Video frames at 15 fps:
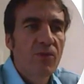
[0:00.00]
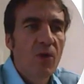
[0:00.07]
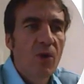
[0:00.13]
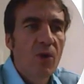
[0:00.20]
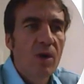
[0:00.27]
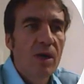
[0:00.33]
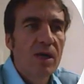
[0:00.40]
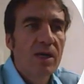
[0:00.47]

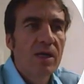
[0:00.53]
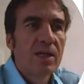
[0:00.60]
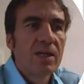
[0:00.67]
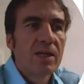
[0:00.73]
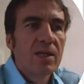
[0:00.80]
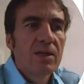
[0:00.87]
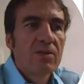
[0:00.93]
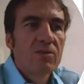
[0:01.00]
for
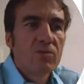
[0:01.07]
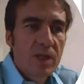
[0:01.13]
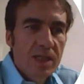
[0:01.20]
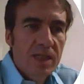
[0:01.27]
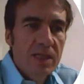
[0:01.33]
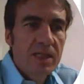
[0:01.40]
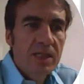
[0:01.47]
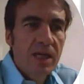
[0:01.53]

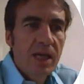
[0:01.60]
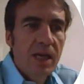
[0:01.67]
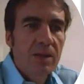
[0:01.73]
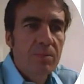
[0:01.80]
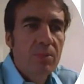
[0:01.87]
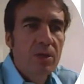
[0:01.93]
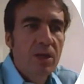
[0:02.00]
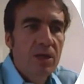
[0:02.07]
reading
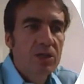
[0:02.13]
and